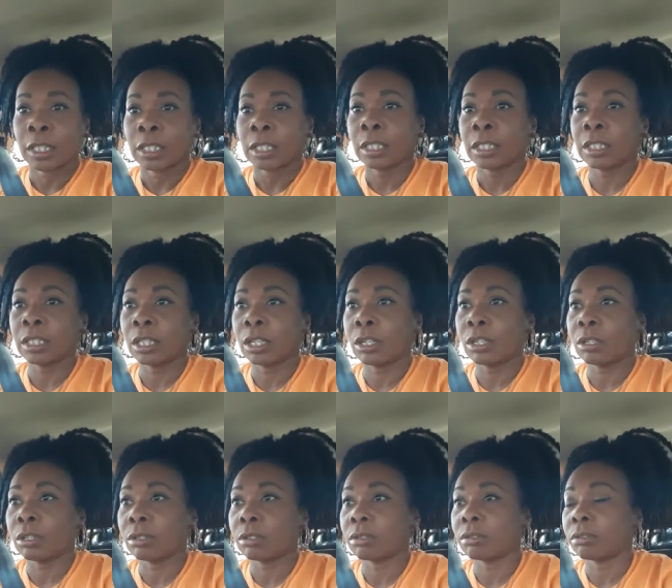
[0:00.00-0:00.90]

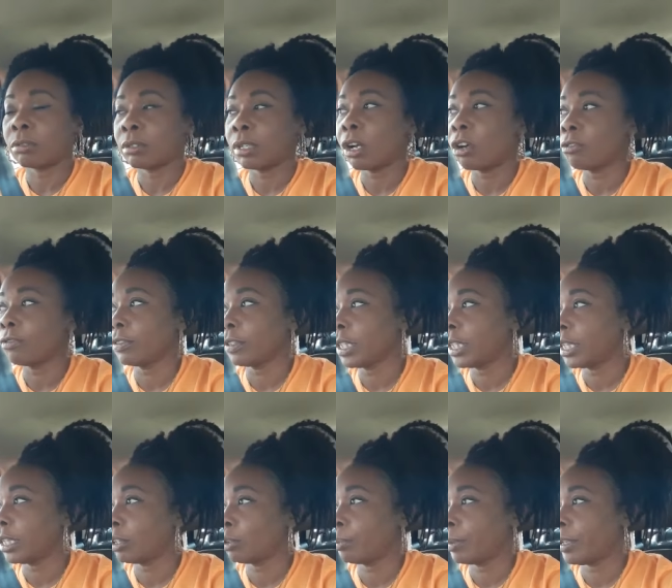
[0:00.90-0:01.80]
so
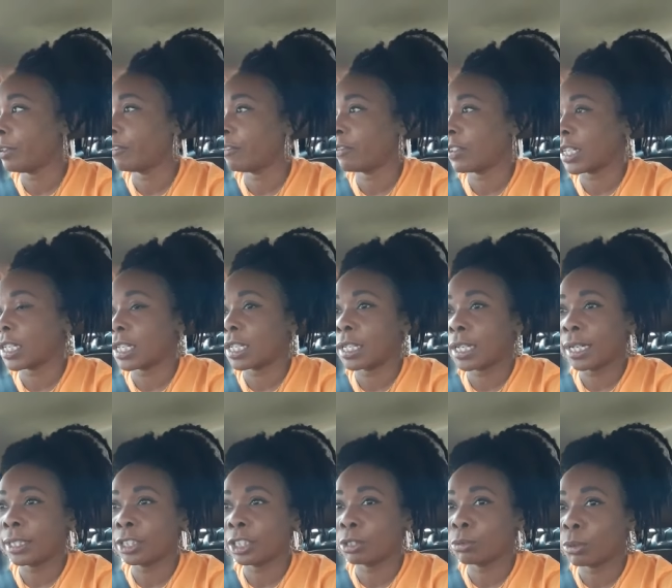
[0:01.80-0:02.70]
hopefully it'll be fun.
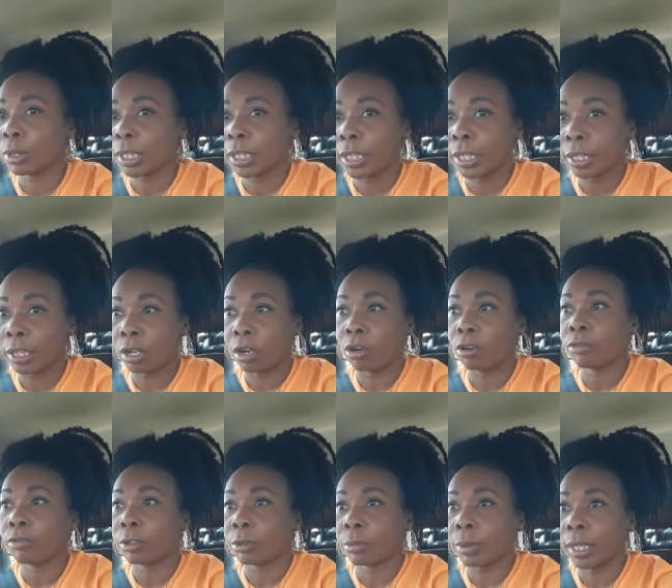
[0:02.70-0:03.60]
I just want to get it
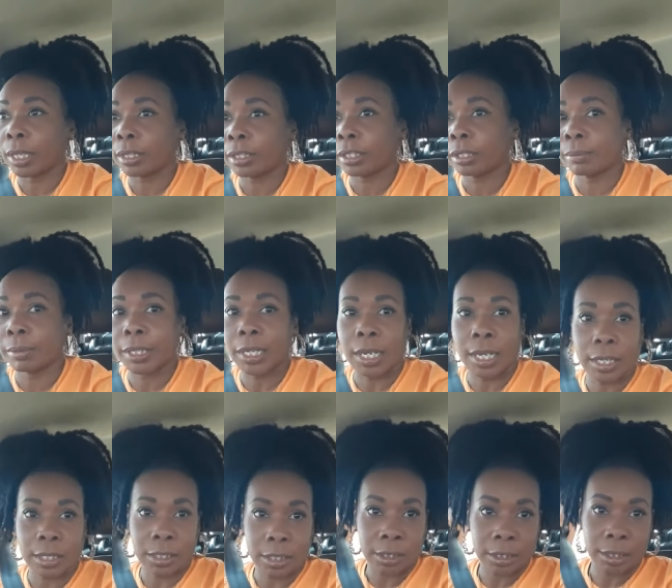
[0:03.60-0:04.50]
over with, to be
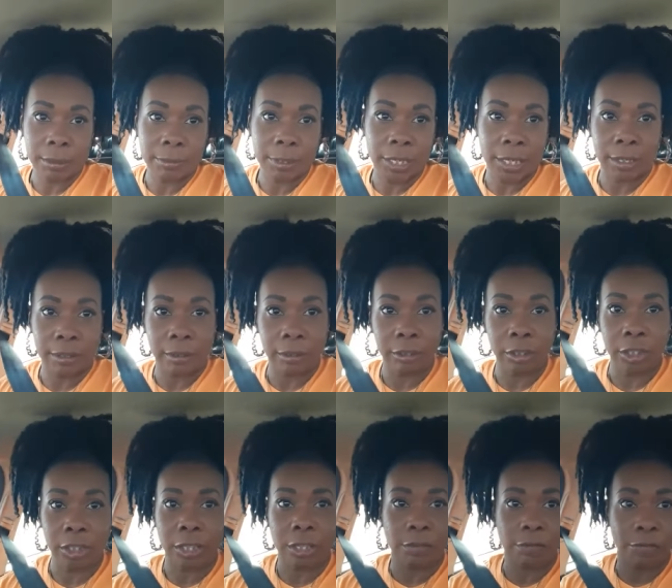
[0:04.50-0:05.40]
honest. I'm not
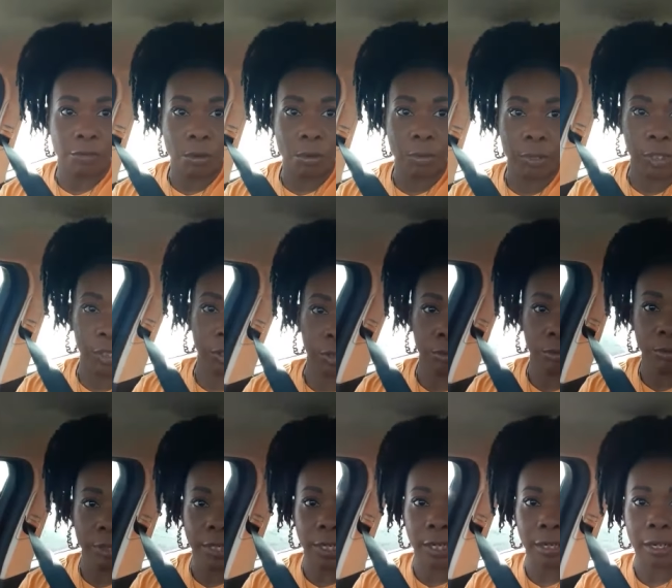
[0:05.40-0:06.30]
looking forward to
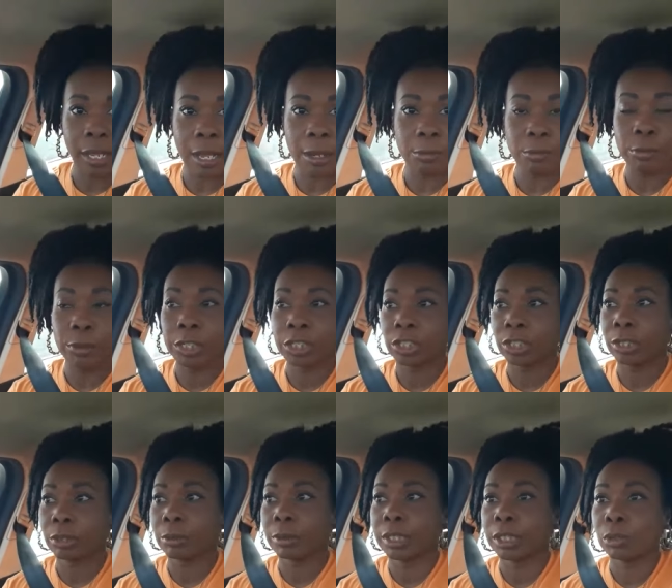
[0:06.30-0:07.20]
it. I, wish
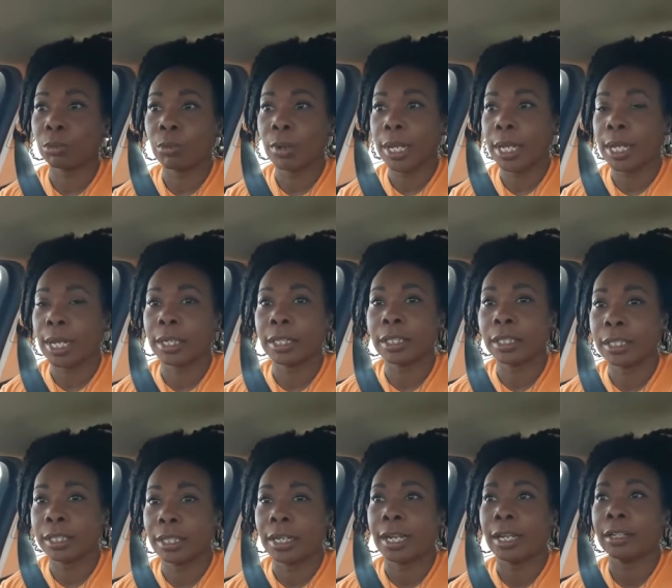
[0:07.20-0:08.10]
there was a way I could
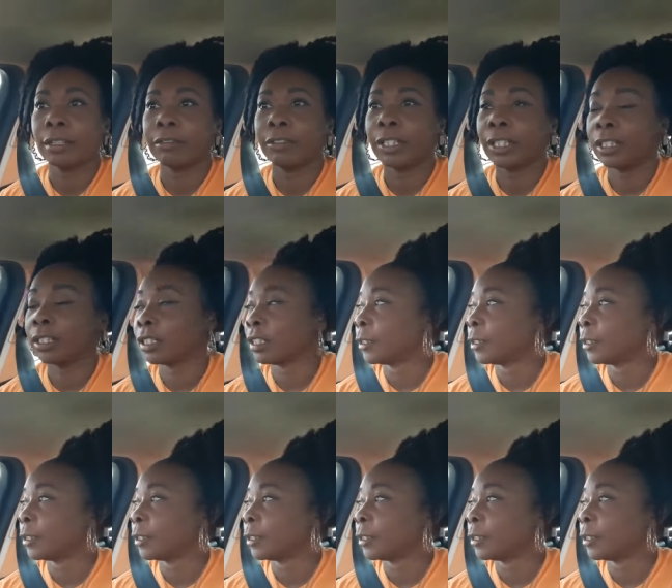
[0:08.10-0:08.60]
get out of it.